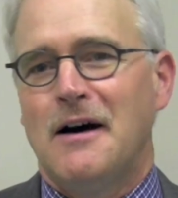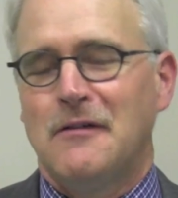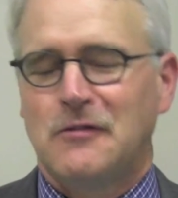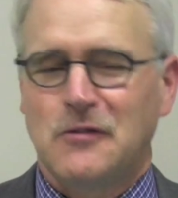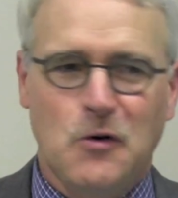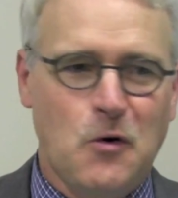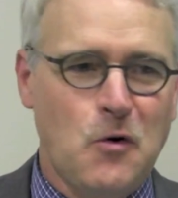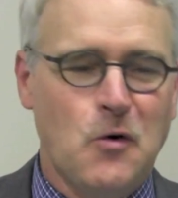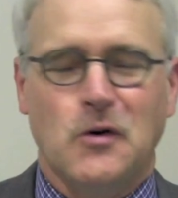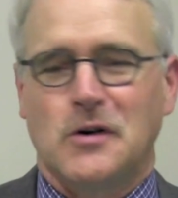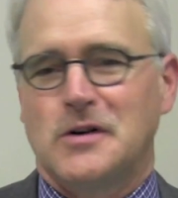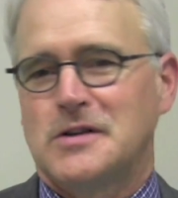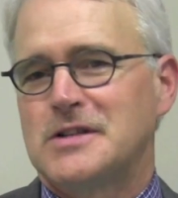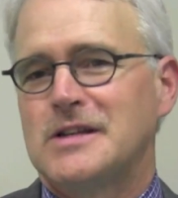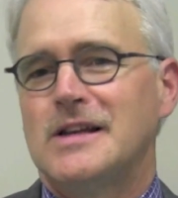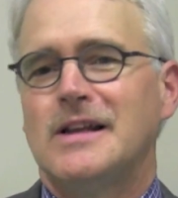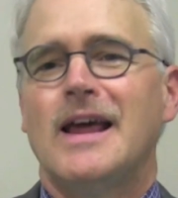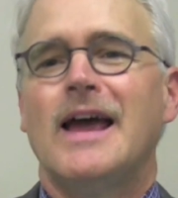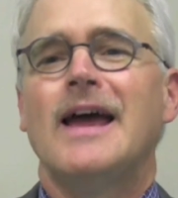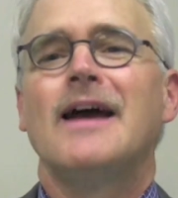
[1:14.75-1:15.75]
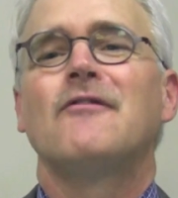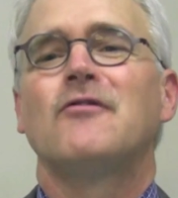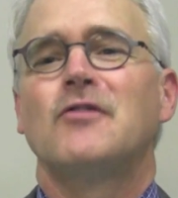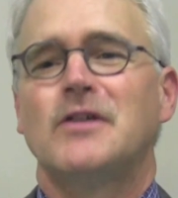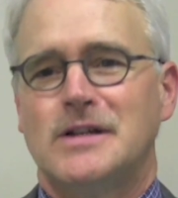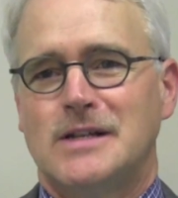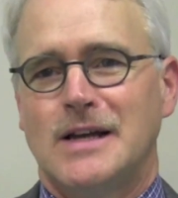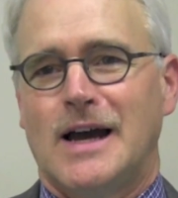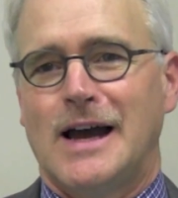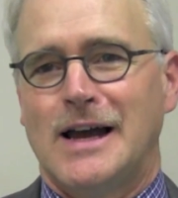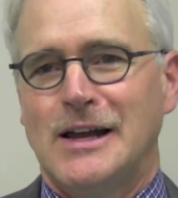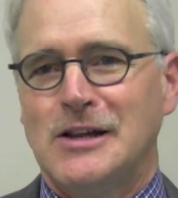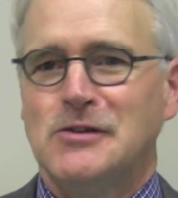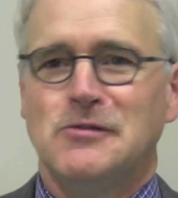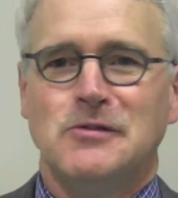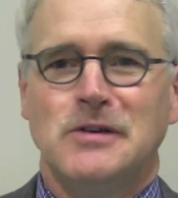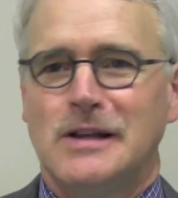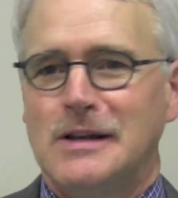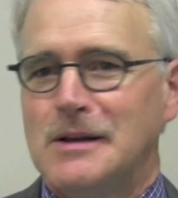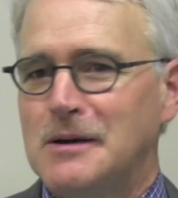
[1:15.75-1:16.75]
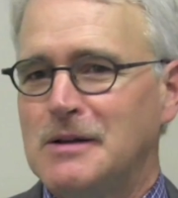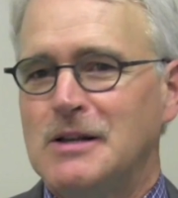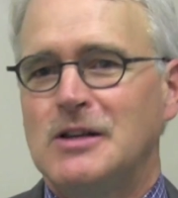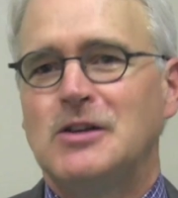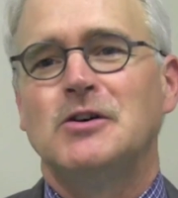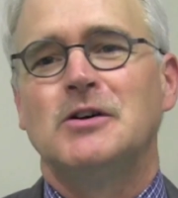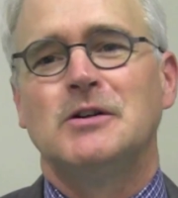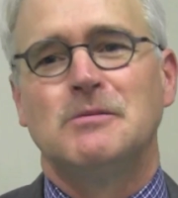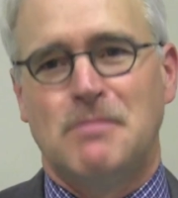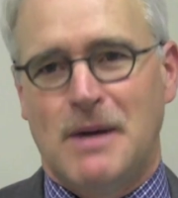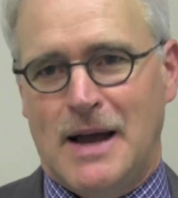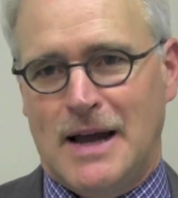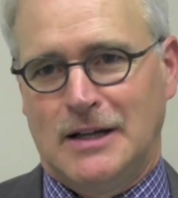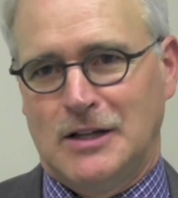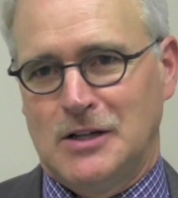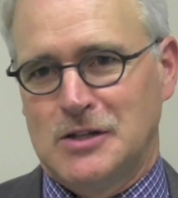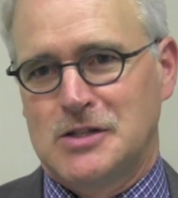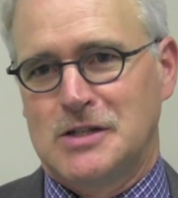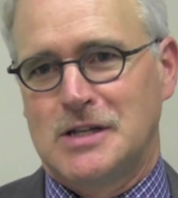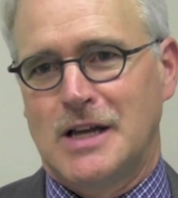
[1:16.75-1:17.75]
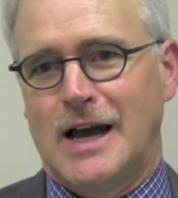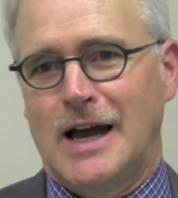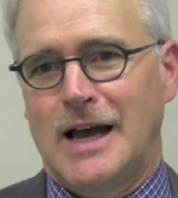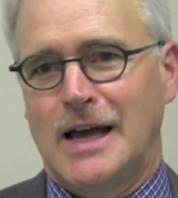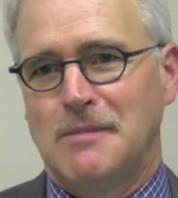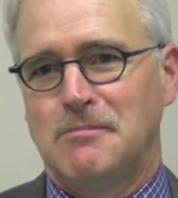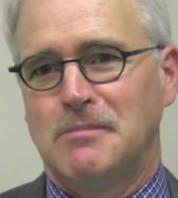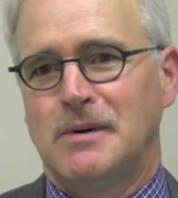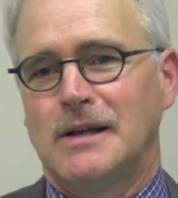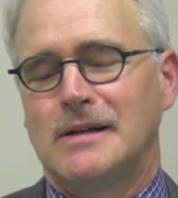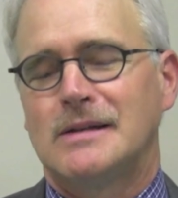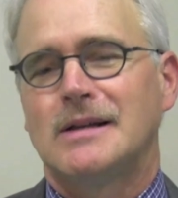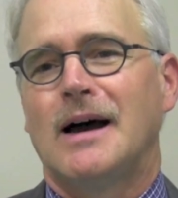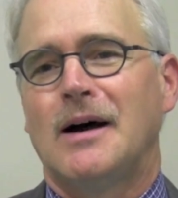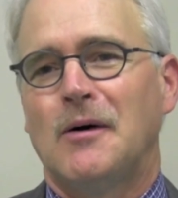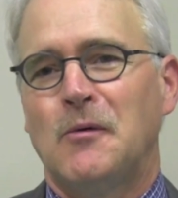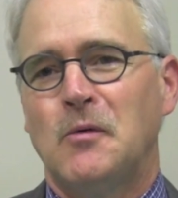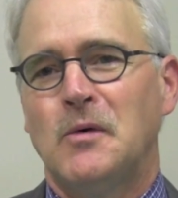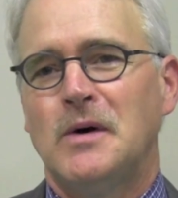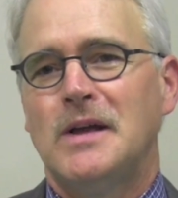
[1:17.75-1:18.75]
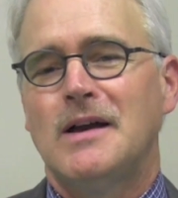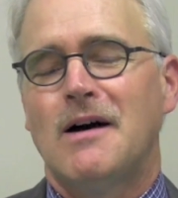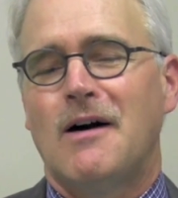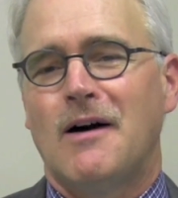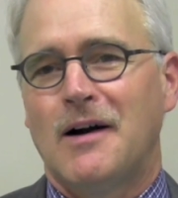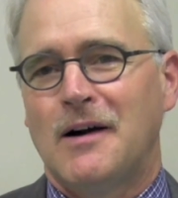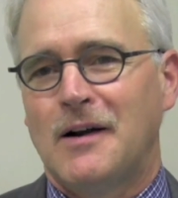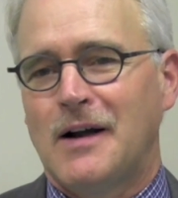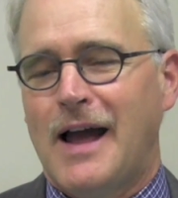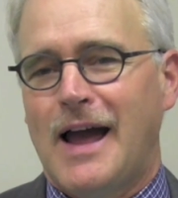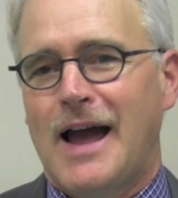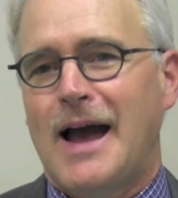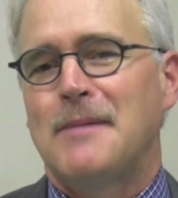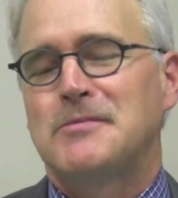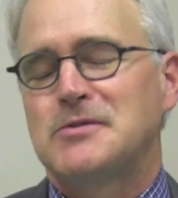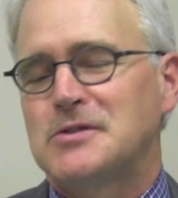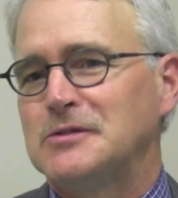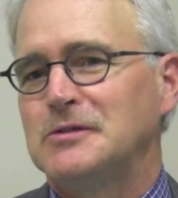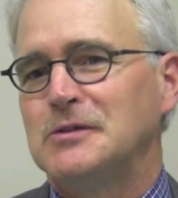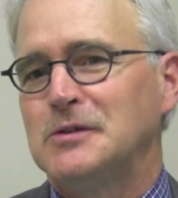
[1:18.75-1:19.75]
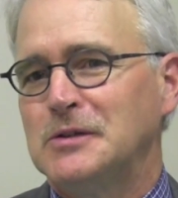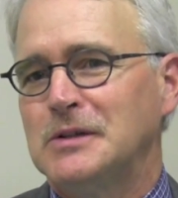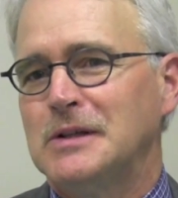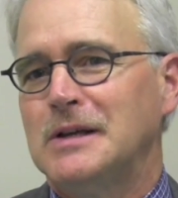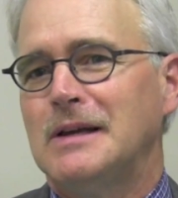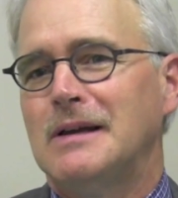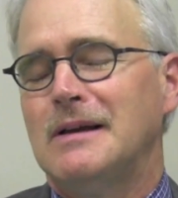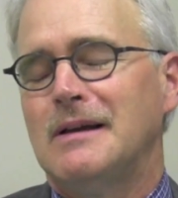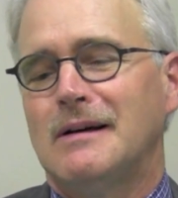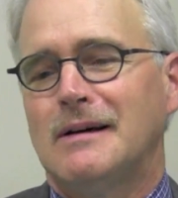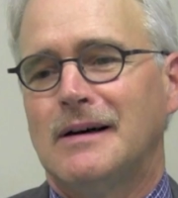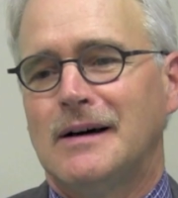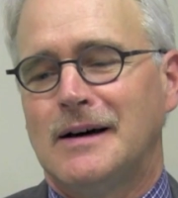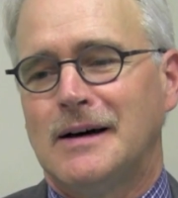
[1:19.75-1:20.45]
Of course, in every diet you need a good balanced diet, but we are absolutely